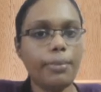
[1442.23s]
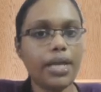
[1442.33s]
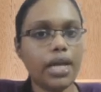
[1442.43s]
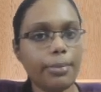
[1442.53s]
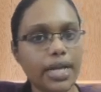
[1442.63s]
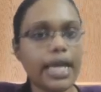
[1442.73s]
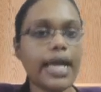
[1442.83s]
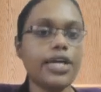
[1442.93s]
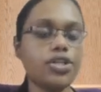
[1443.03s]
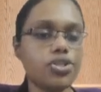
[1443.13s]
become a
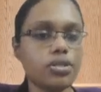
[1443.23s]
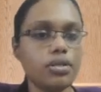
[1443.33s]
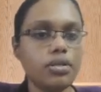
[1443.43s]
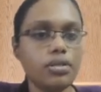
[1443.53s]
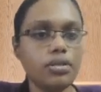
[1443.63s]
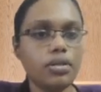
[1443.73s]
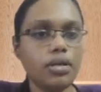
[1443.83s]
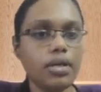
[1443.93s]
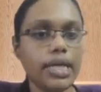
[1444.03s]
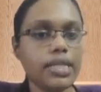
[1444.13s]
dash.
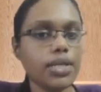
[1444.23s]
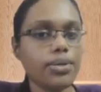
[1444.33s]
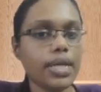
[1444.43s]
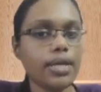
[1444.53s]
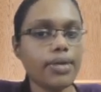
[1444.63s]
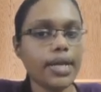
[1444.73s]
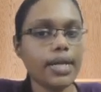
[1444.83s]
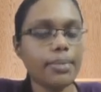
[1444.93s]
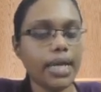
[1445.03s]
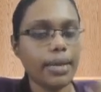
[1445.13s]
Either you can
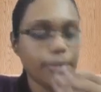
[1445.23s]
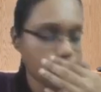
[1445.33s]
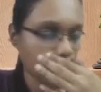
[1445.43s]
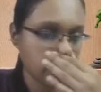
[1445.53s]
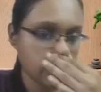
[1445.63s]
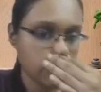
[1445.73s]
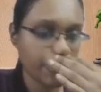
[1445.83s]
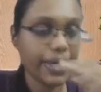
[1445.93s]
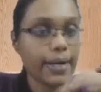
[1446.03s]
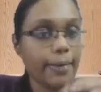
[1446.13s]
write my ambition is to
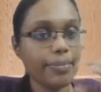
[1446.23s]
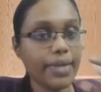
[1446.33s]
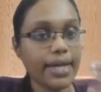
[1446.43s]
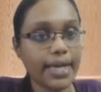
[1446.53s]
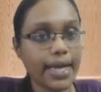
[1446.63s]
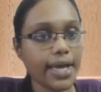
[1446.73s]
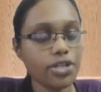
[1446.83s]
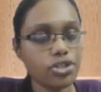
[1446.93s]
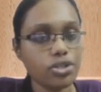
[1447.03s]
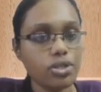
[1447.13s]
become a
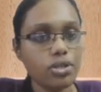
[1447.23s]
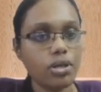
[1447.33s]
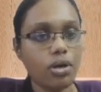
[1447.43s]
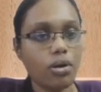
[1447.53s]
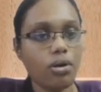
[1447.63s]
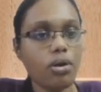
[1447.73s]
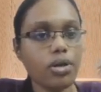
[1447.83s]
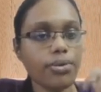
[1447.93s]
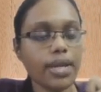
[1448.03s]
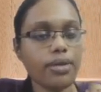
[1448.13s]
dash,
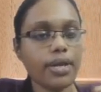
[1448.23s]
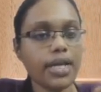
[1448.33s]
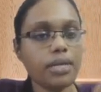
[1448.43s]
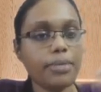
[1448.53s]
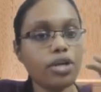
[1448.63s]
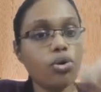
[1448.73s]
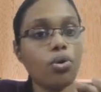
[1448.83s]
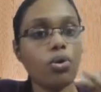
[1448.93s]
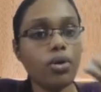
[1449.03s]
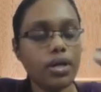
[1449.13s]
or you can write my
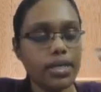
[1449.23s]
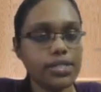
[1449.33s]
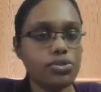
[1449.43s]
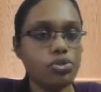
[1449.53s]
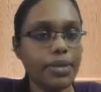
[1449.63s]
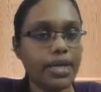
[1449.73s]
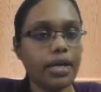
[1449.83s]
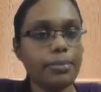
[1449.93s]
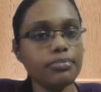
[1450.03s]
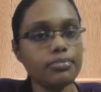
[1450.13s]
goal is to
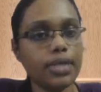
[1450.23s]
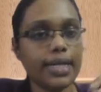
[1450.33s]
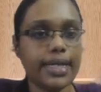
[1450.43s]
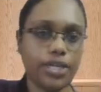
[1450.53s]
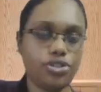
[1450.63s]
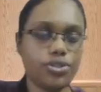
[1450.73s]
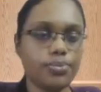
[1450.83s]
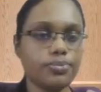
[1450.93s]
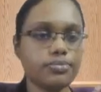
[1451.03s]
become a dash.